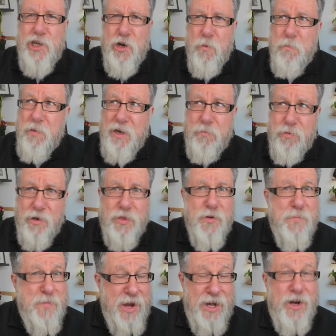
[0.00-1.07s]
You know, Big
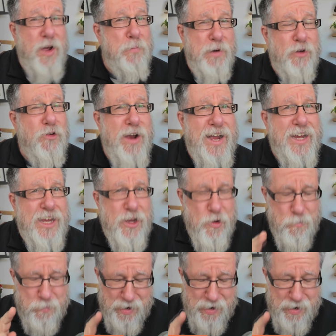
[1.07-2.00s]
Brother may not be tracking you,